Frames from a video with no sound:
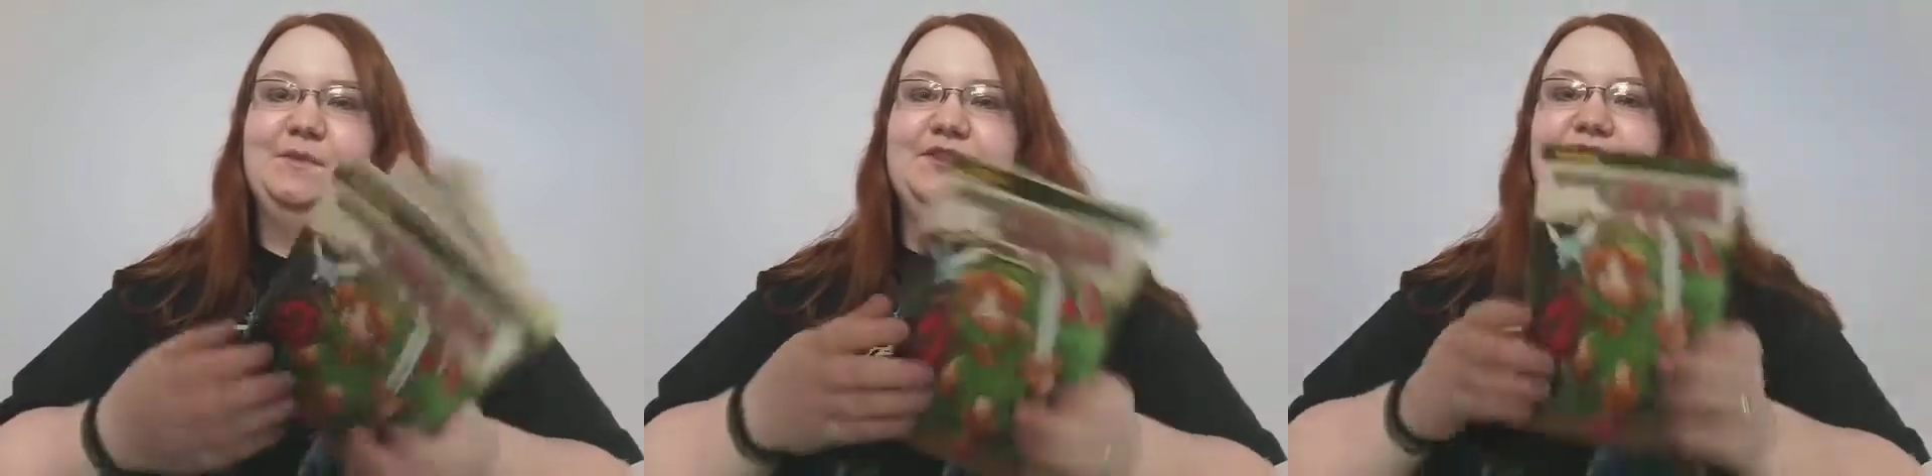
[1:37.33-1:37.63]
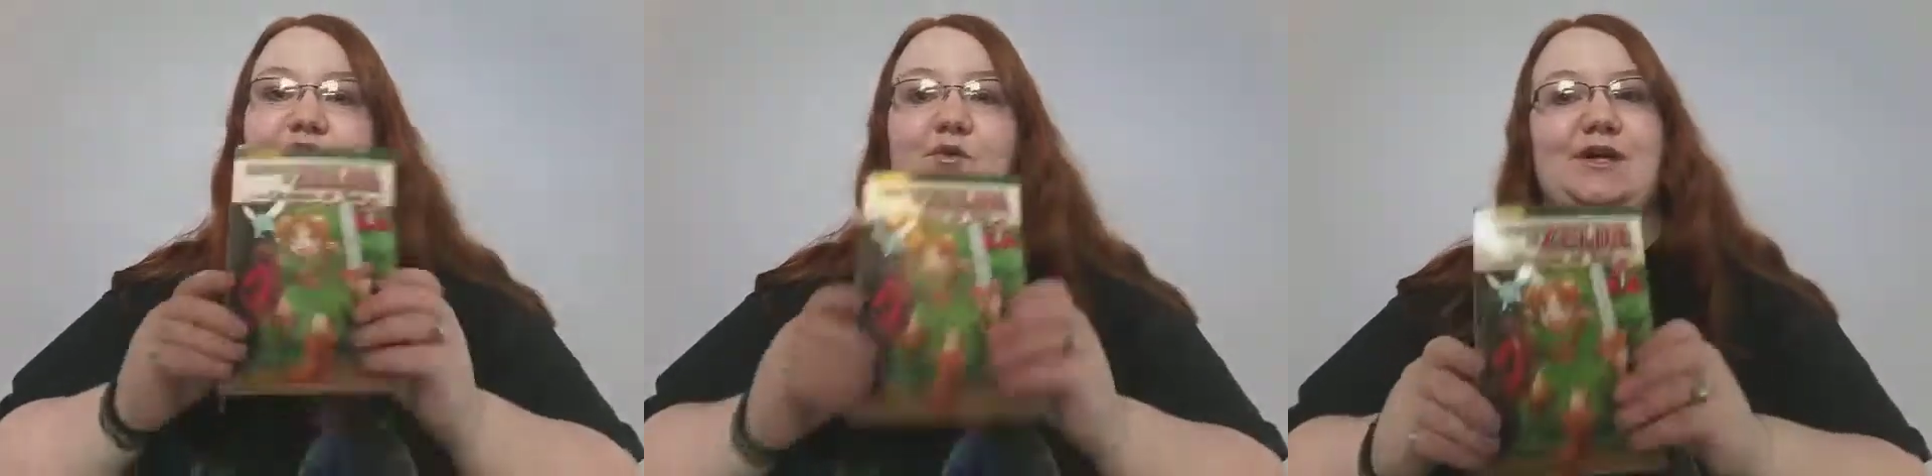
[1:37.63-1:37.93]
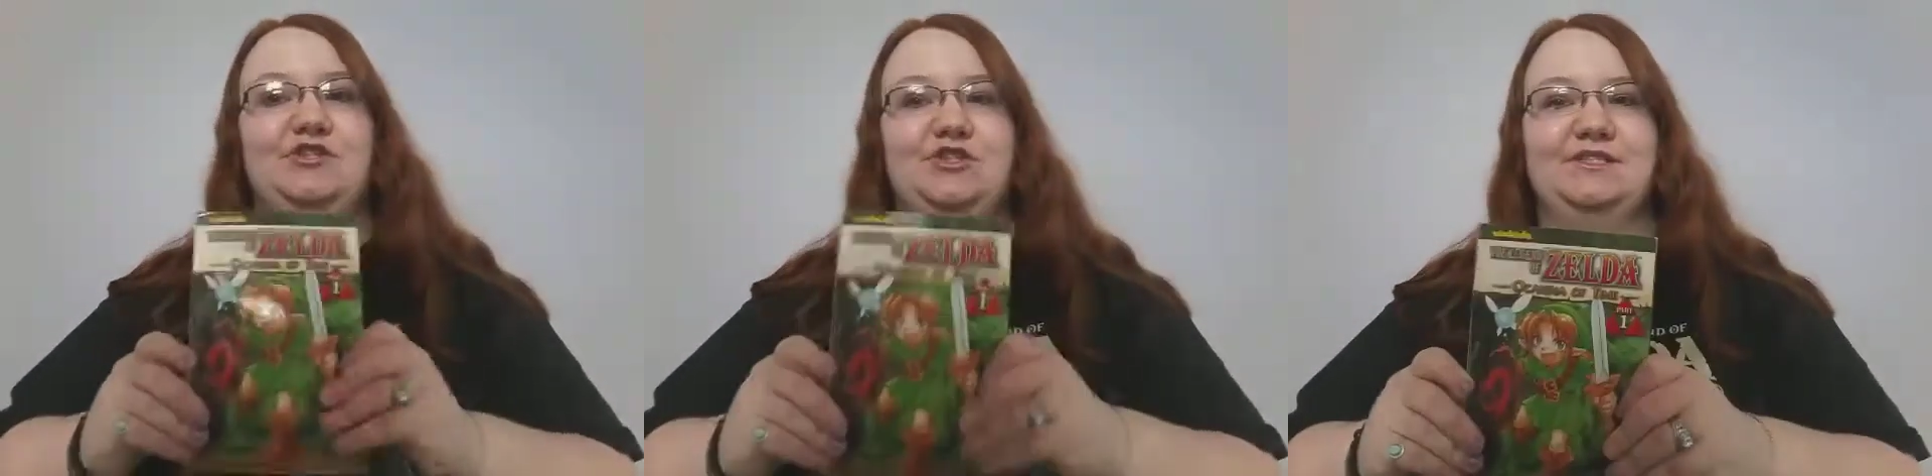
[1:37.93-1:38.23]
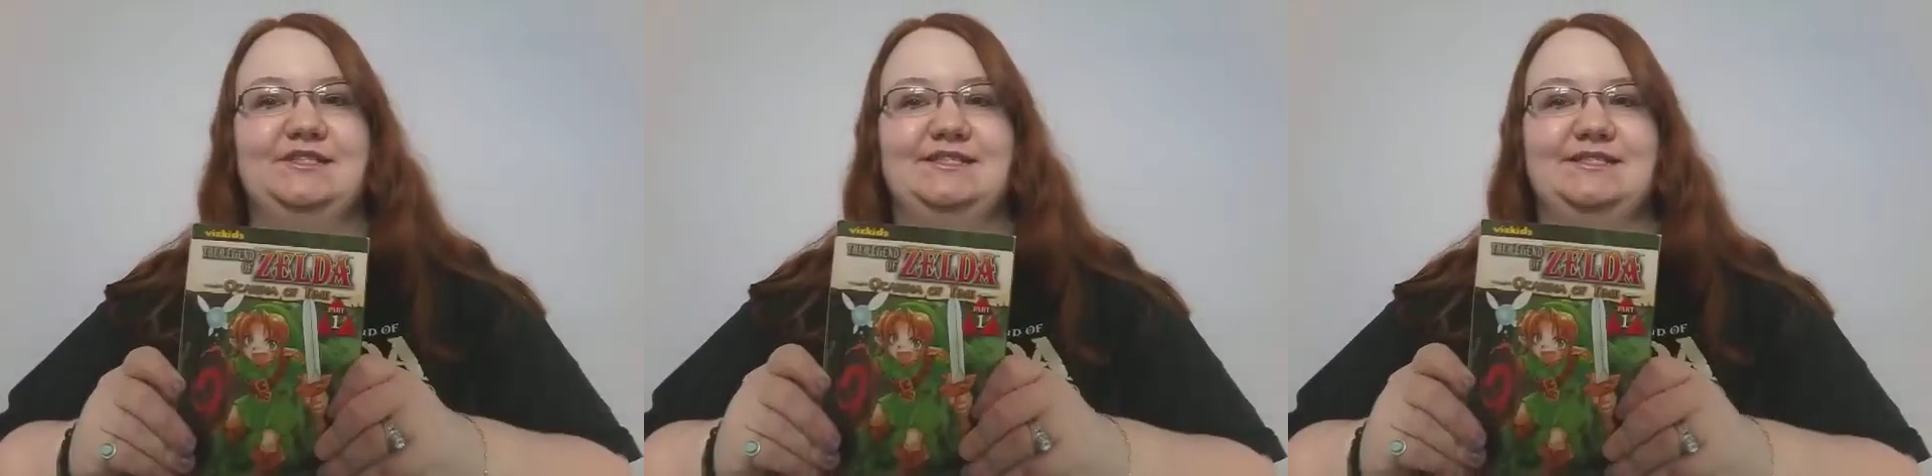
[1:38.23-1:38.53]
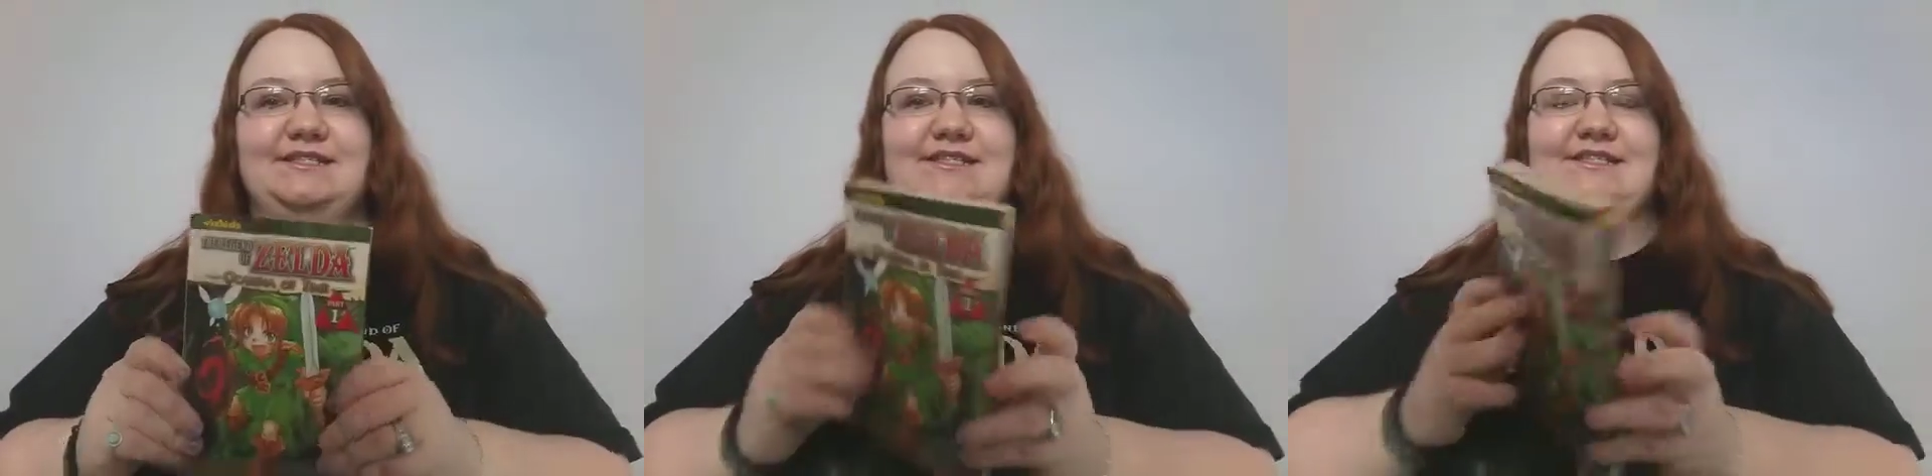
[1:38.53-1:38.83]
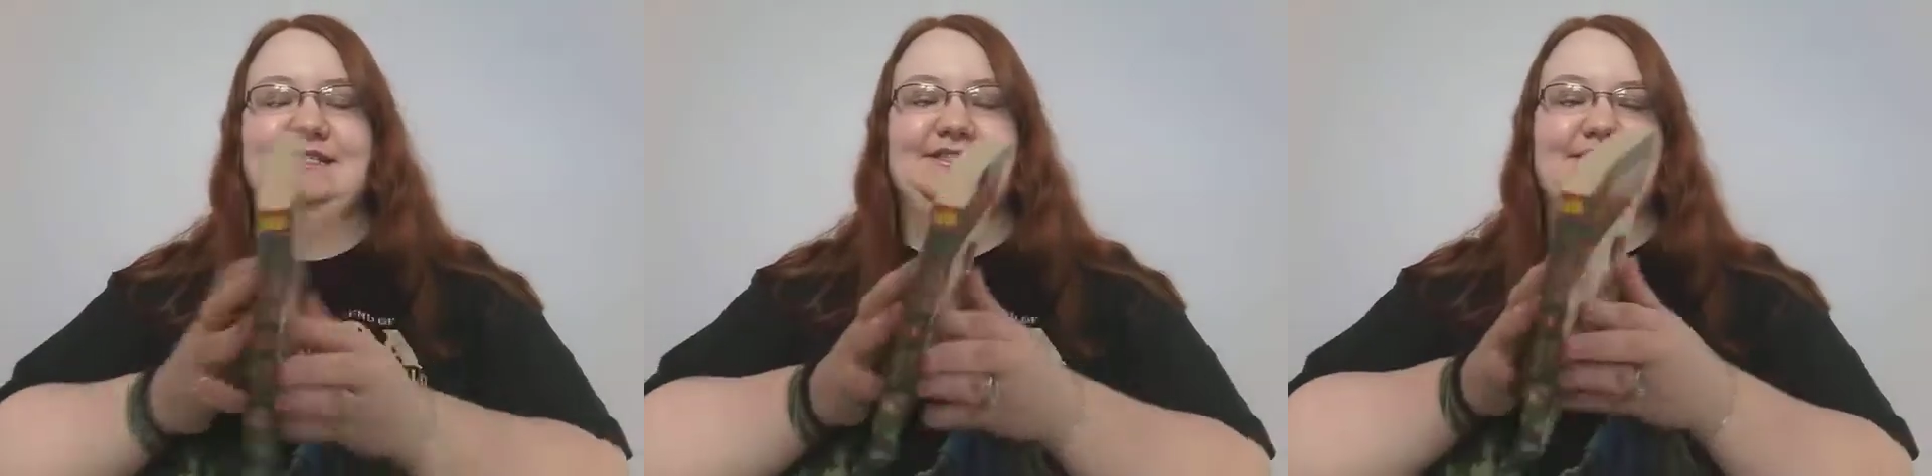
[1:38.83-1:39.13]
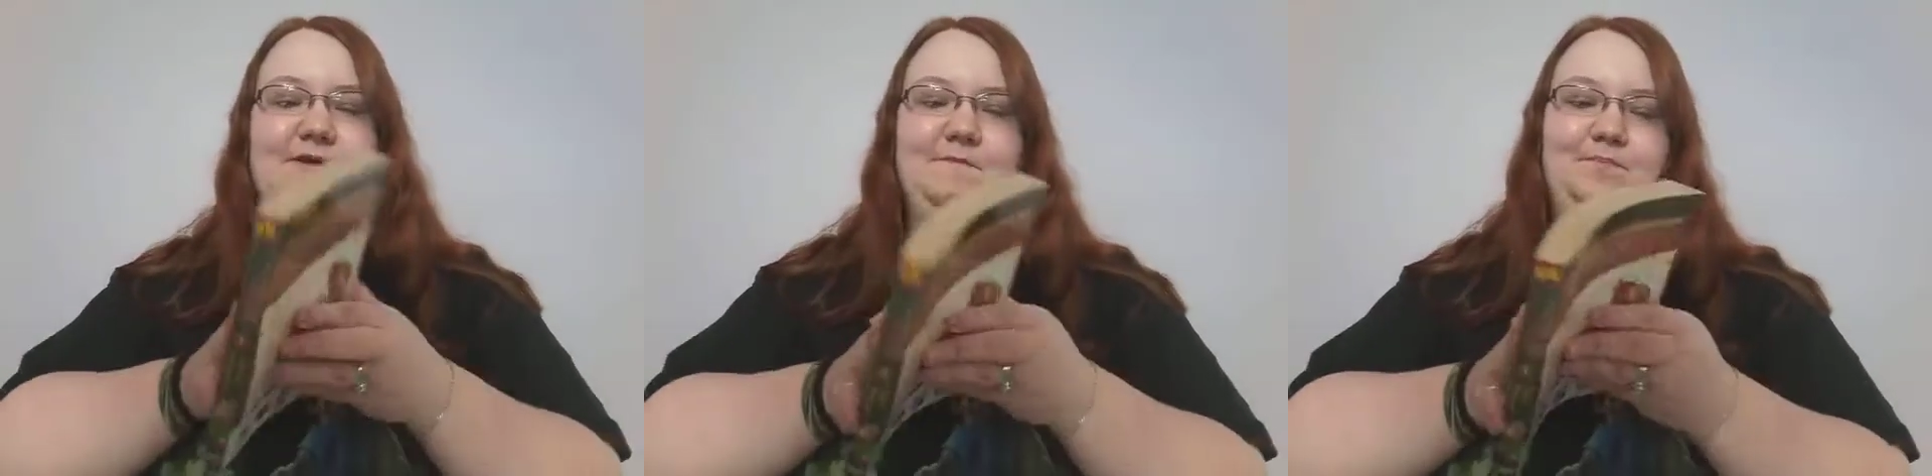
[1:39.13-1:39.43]
but the direction still stays the
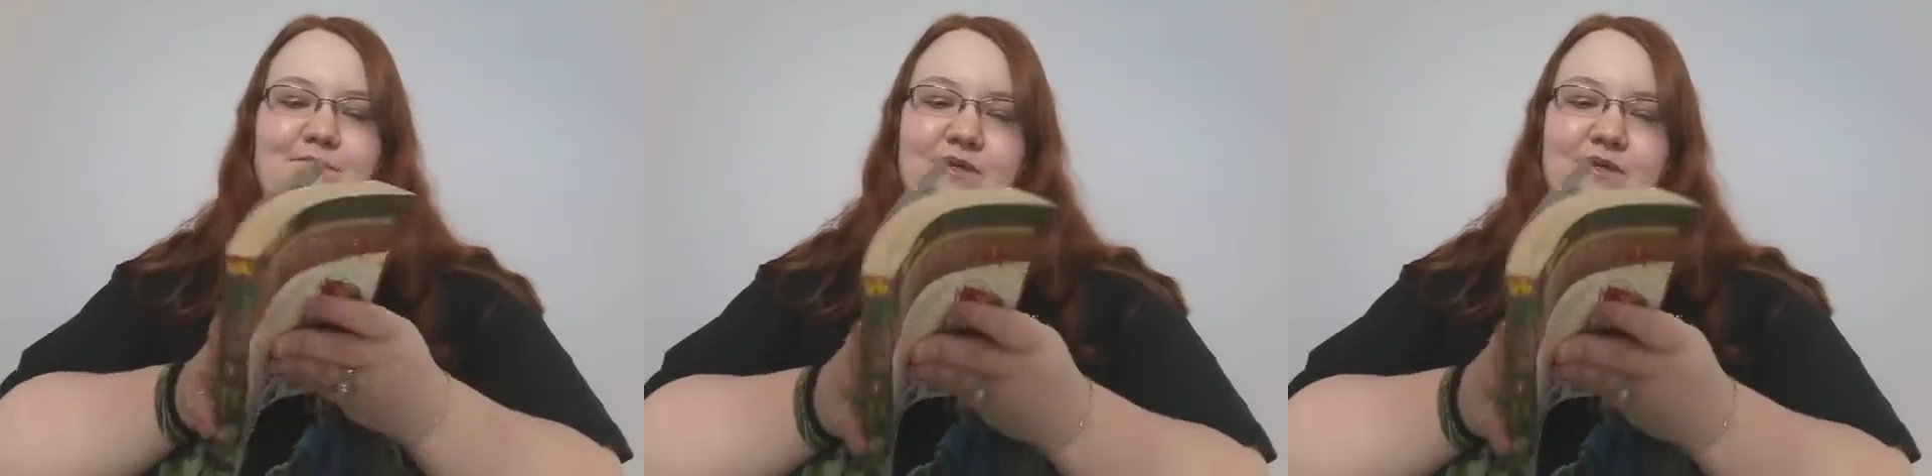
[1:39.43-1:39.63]
same.